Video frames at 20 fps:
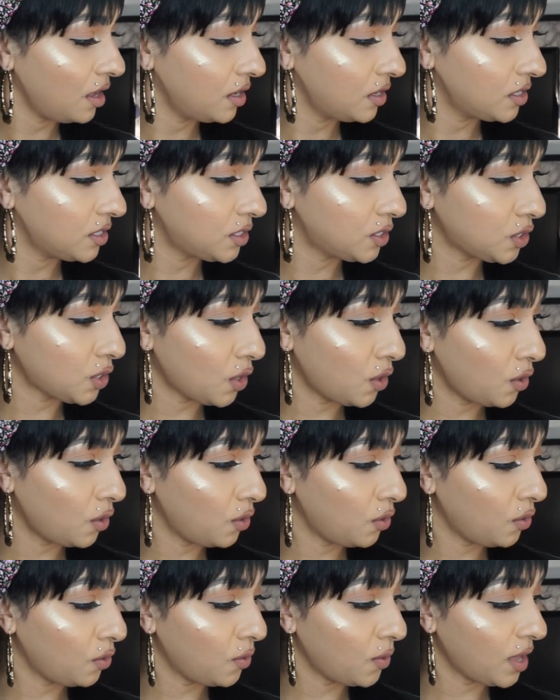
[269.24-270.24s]

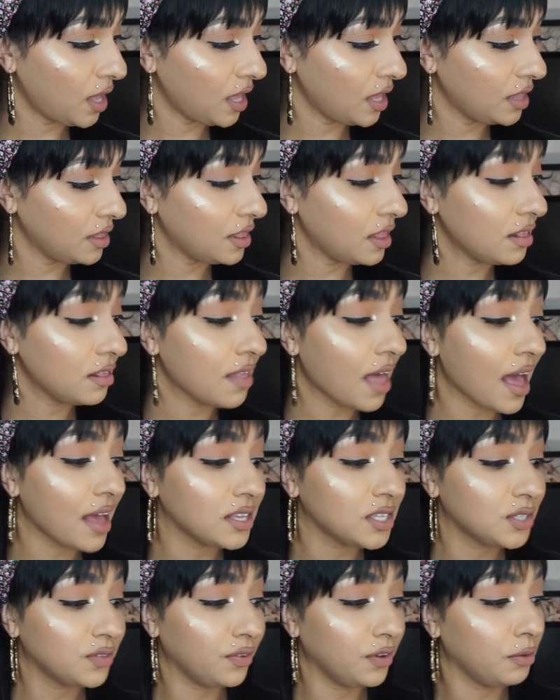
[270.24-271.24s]
So the
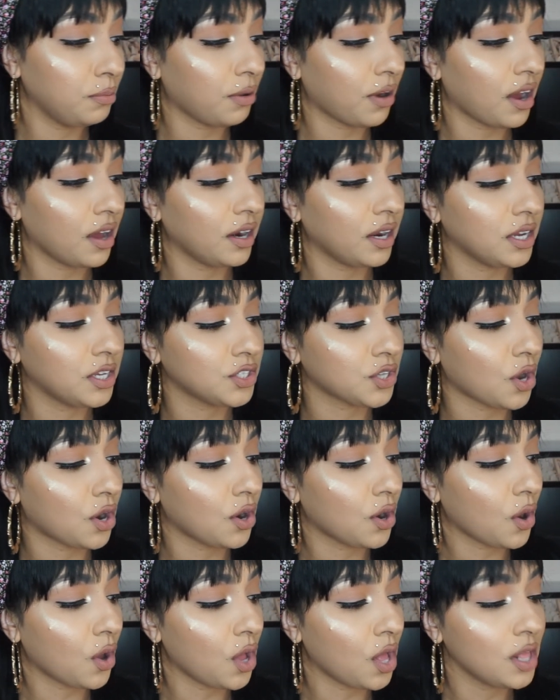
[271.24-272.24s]
last few products
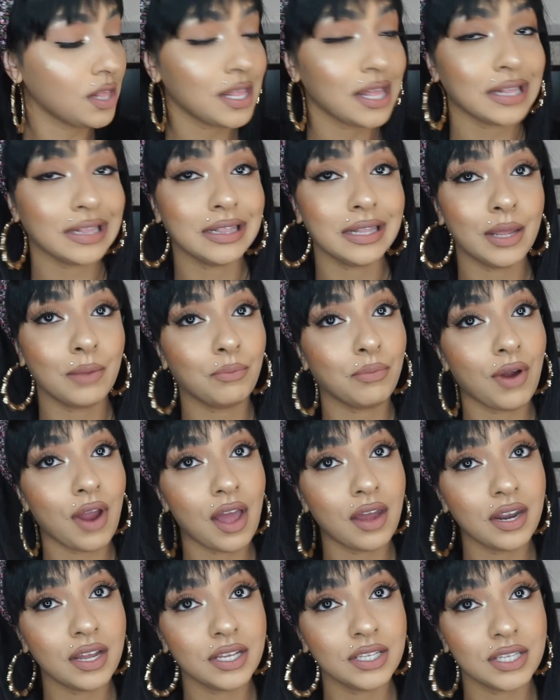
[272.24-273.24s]
are all lip
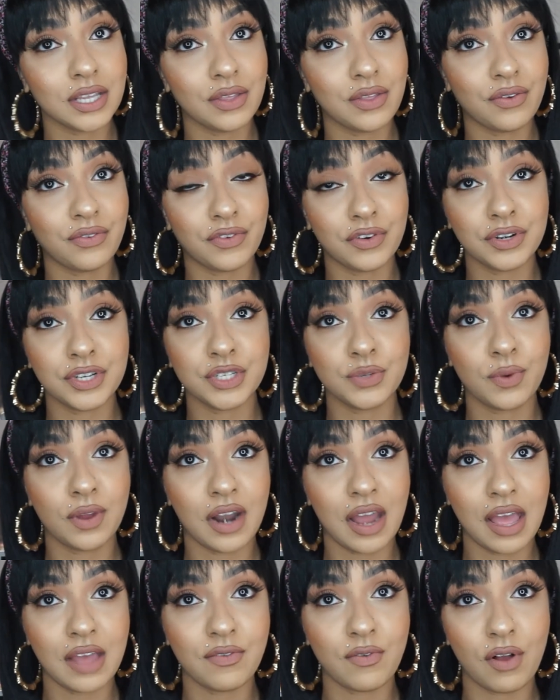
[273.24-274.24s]
products, and the first one
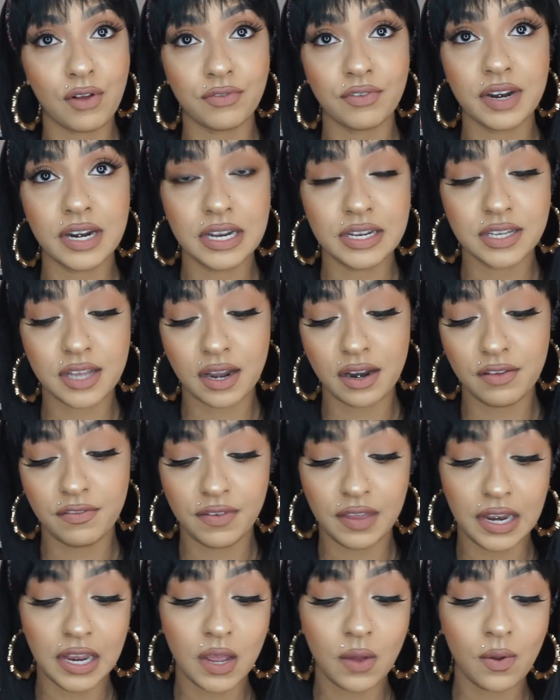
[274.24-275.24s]
I've already done a
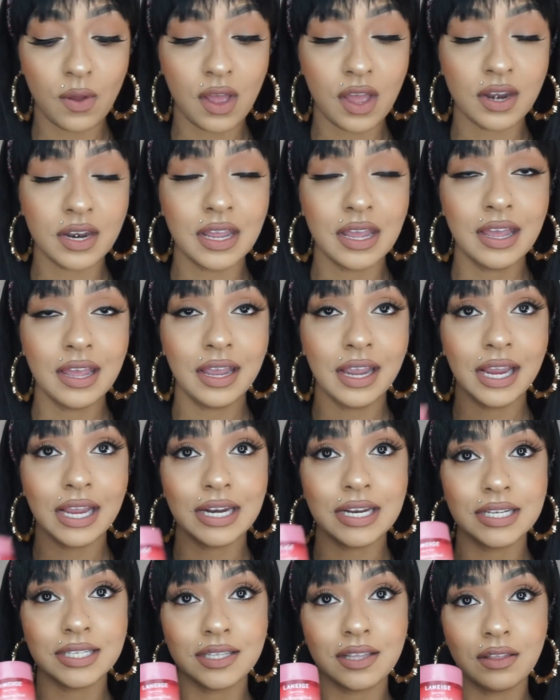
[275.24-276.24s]
video on.
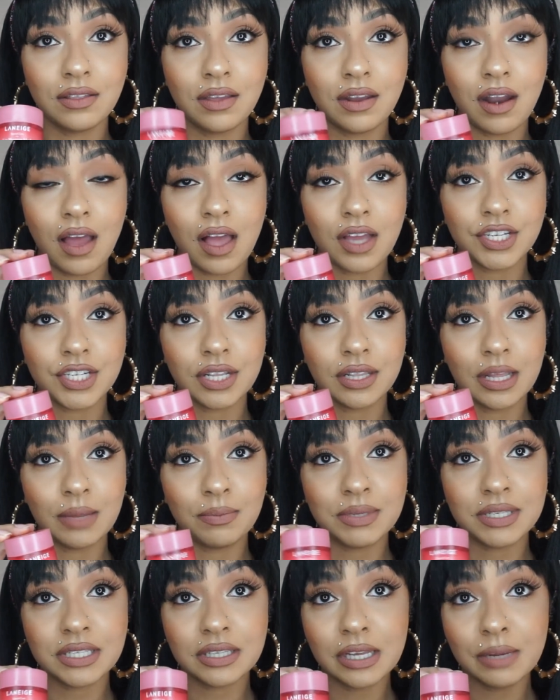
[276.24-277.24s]
It is the Laneige
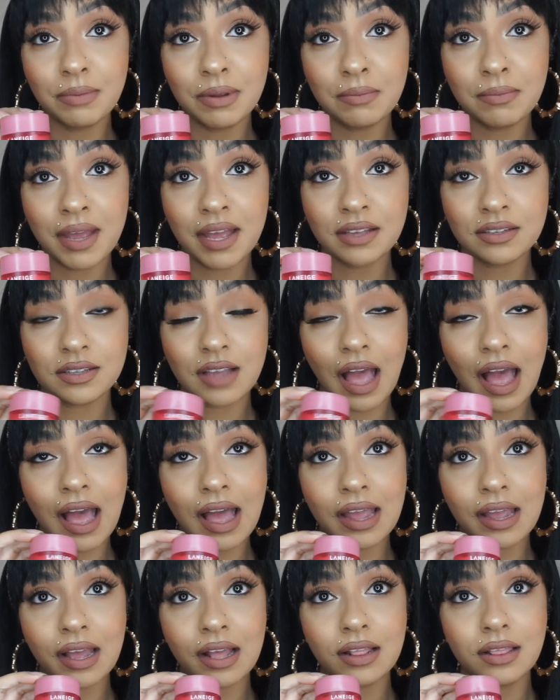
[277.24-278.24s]
Lip Sleeping Mask.
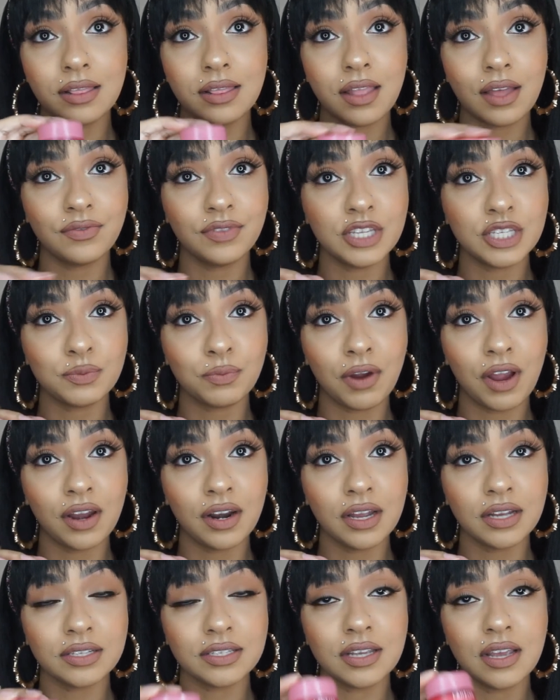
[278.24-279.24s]
I love this
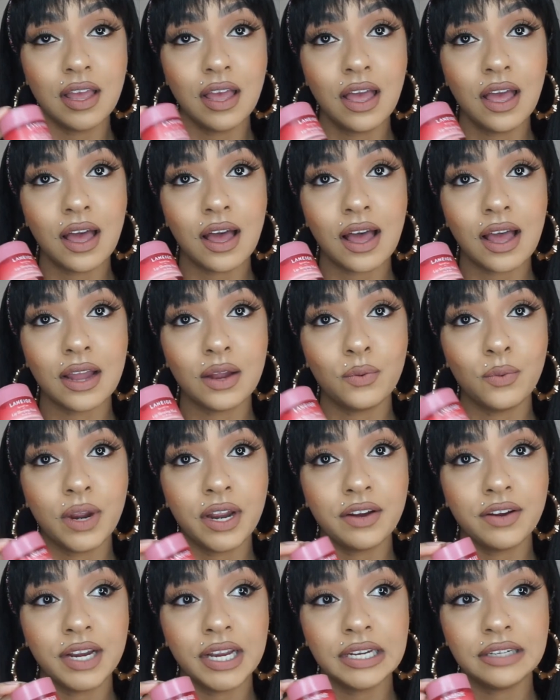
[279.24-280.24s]
product. I
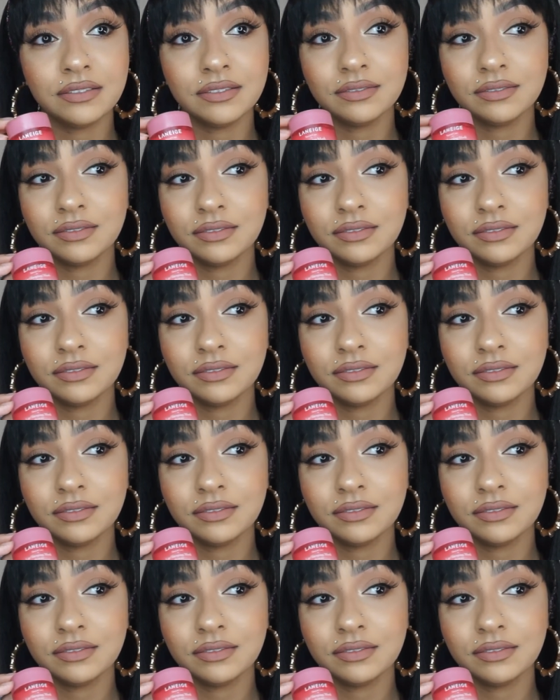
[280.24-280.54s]
wear it